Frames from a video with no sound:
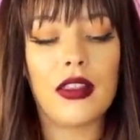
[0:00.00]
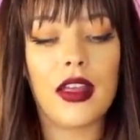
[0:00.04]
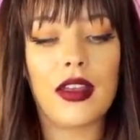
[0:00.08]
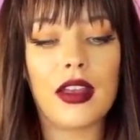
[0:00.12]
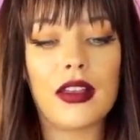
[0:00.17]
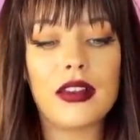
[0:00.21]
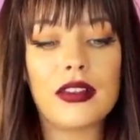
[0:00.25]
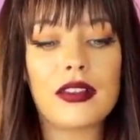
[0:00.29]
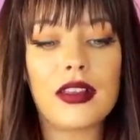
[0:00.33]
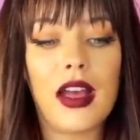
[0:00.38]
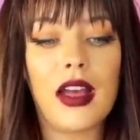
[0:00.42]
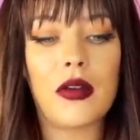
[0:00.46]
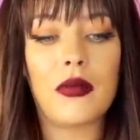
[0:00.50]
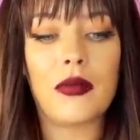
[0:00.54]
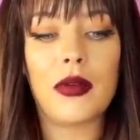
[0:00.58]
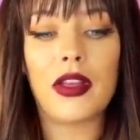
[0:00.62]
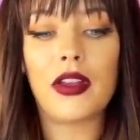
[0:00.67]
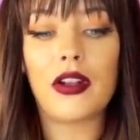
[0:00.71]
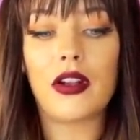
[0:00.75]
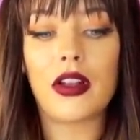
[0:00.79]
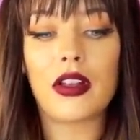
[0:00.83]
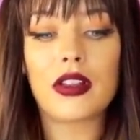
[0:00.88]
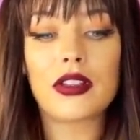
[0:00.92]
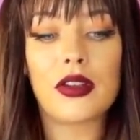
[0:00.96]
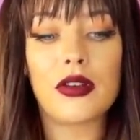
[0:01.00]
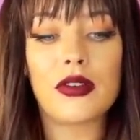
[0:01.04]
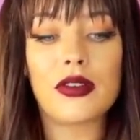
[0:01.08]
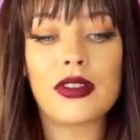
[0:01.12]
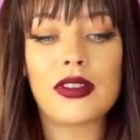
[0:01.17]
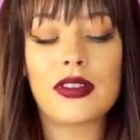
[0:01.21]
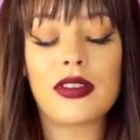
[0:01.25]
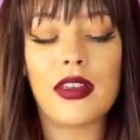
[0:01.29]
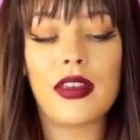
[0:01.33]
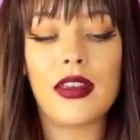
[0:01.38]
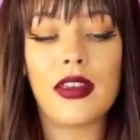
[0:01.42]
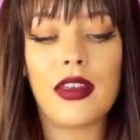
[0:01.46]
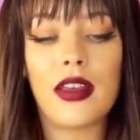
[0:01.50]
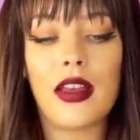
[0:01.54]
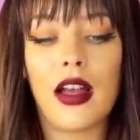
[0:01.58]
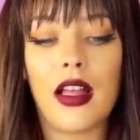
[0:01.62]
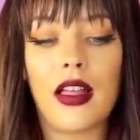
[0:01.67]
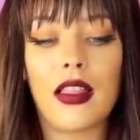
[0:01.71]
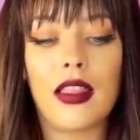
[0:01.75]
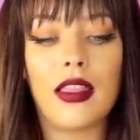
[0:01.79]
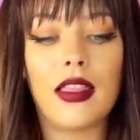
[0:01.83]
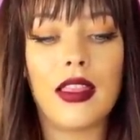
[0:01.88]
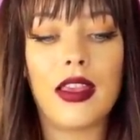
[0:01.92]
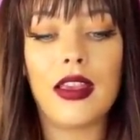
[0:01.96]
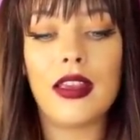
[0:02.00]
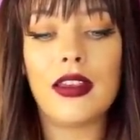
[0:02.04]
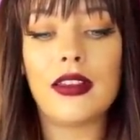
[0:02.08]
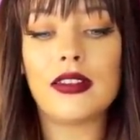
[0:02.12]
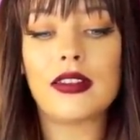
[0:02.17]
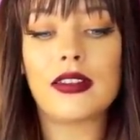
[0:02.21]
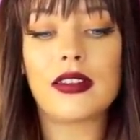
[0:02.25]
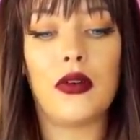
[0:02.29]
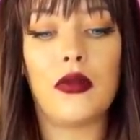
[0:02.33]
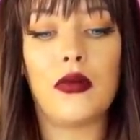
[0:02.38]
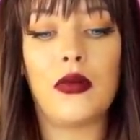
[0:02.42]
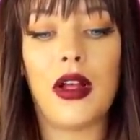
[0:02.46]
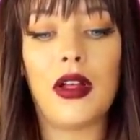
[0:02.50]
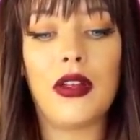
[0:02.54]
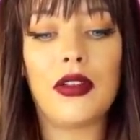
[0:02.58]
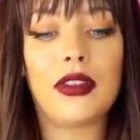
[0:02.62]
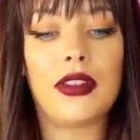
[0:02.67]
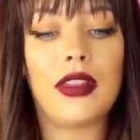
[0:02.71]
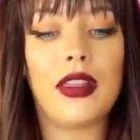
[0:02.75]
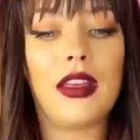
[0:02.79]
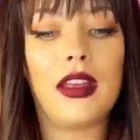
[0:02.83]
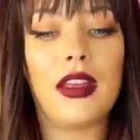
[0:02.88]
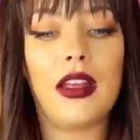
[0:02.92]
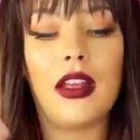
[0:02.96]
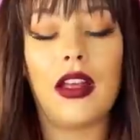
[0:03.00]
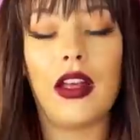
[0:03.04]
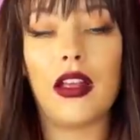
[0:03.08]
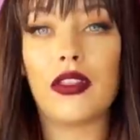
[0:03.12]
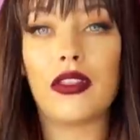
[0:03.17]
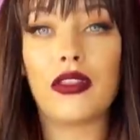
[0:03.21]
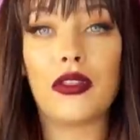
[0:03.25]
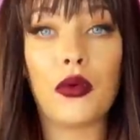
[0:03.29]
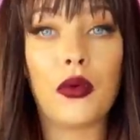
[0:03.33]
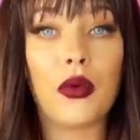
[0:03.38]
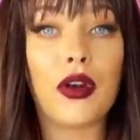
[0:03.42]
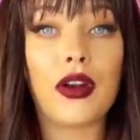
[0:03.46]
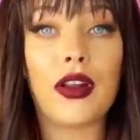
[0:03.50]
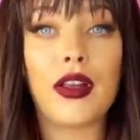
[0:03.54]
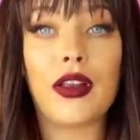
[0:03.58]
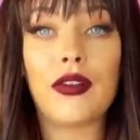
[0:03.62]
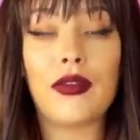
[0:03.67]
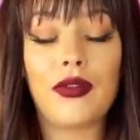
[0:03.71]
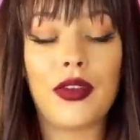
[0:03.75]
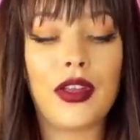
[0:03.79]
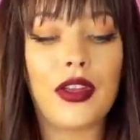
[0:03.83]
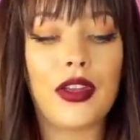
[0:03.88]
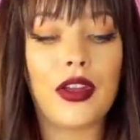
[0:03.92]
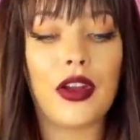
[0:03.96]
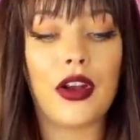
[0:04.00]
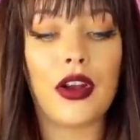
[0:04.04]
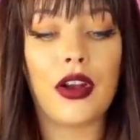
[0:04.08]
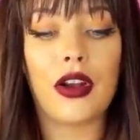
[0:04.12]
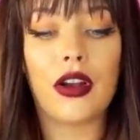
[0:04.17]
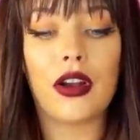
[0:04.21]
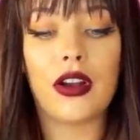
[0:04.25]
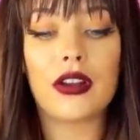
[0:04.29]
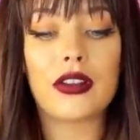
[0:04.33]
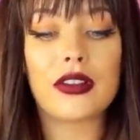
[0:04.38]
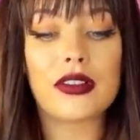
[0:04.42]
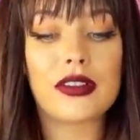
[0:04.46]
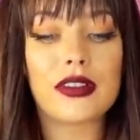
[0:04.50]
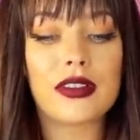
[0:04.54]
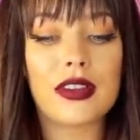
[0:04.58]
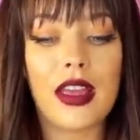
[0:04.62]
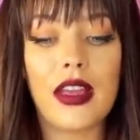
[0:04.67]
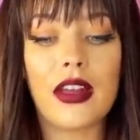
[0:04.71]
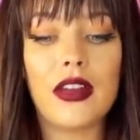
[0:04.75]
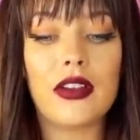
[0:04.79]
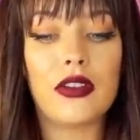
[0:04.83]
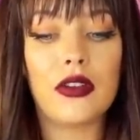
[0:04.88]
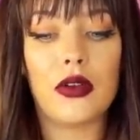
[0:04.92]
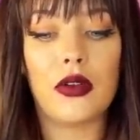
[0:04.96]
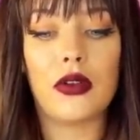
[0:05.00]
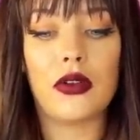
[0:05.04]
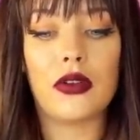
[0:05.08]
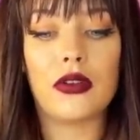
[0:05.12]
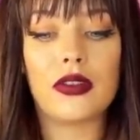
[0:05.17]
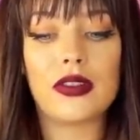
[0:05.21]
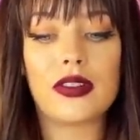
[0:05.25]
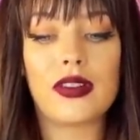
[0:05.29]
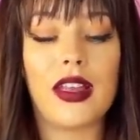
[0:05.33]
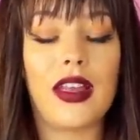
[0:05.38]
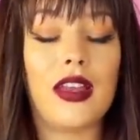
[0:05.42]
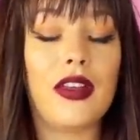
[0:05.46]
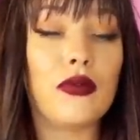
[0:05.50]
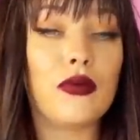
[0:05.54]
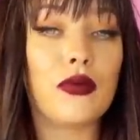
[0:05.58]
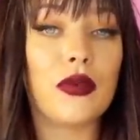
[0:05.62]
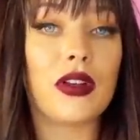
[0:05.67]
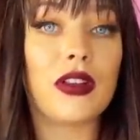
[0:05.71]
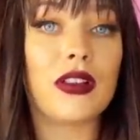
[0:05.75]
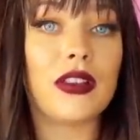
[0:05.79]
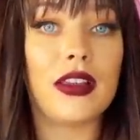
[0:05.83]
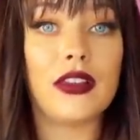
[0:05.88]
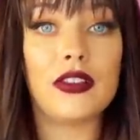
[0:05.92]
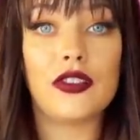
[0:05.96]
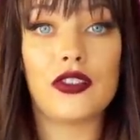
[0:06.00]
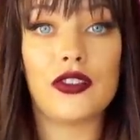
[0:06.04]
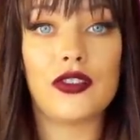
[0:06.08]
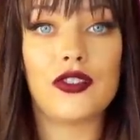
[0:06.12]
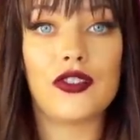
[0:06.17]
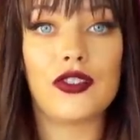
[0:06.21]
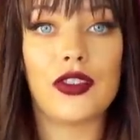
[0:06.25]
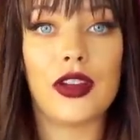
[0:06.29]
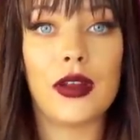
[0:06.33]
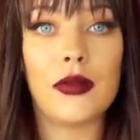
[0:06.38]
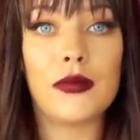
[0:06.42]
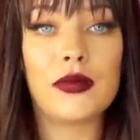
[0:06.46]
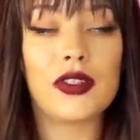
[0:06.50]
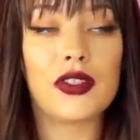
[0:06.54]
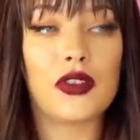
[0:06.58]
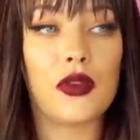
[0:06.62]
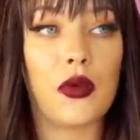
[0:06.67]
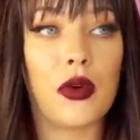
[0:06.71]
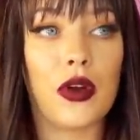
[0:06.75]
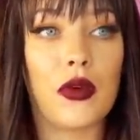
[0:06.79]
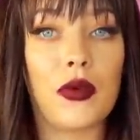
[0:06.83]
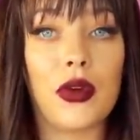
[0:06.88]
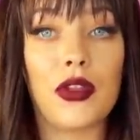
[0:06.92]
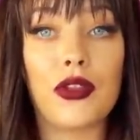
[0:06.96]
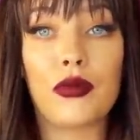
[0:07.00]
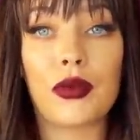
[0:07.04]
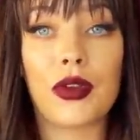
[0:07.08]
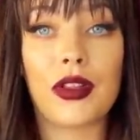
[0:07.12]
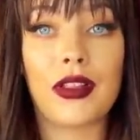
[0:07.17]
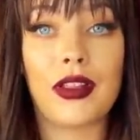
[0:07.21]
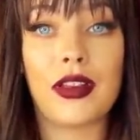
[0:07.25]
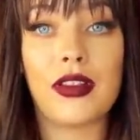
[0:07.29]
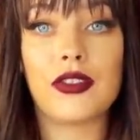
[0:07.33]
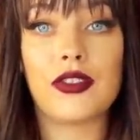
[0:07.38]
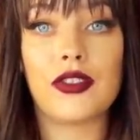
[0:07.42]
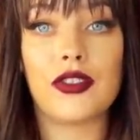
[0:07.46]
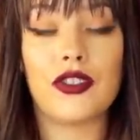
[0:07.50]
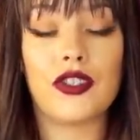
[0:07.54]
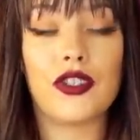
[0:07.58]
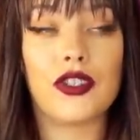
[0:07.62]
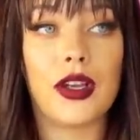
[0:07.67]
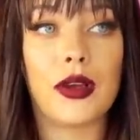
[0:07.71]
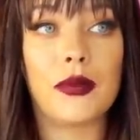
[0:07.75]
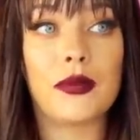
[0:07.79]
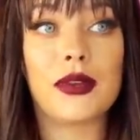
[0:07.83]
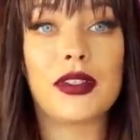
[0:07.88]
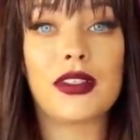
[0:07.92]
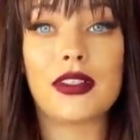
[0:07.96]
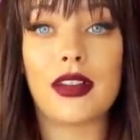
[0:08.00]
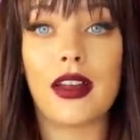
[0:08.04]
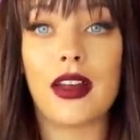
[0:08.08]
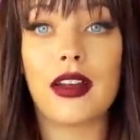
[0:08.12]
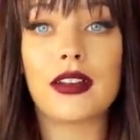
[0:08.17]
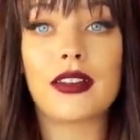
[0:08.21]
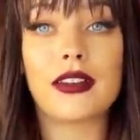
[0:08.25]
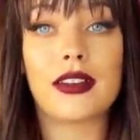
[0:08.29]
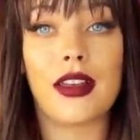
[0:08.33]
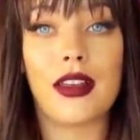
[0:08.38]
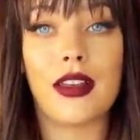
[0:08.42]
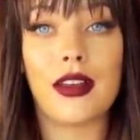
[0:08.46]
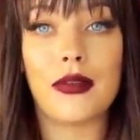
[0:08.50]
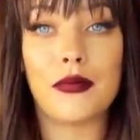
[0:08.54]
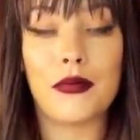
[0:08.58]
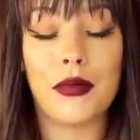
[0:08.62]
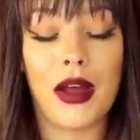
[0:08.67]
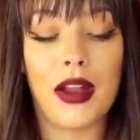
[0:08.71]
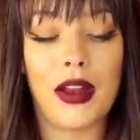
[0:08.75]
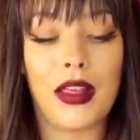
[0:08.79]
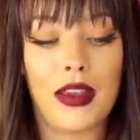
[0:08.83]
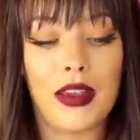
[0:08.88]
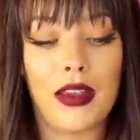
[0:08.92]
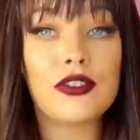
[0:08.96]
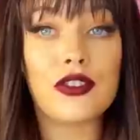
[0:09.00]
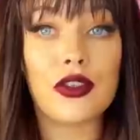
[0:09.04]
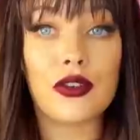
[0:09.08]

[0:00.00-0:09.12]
Like I said, we could also see elite, wealthy, authority figure scandals in relationships or with relationships, sex, and money.